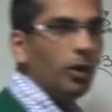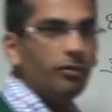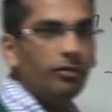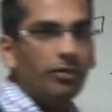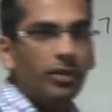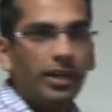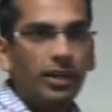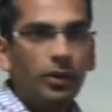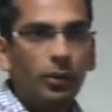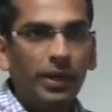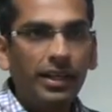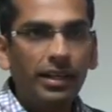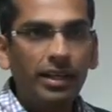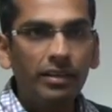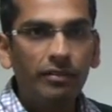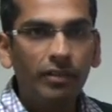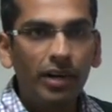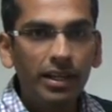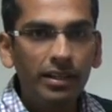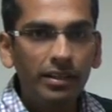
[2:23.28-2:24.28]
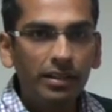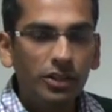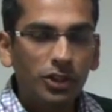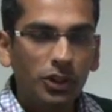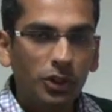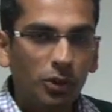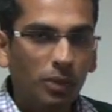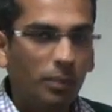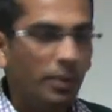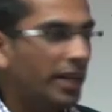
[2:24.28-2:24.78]
of 321
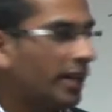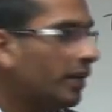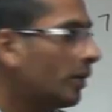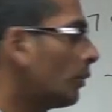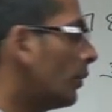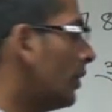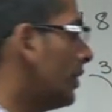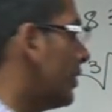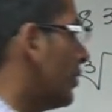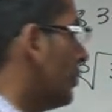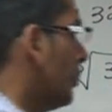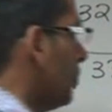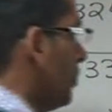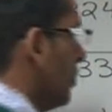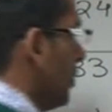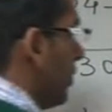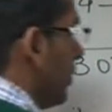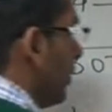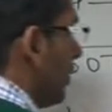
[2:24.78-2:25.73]
should be equal to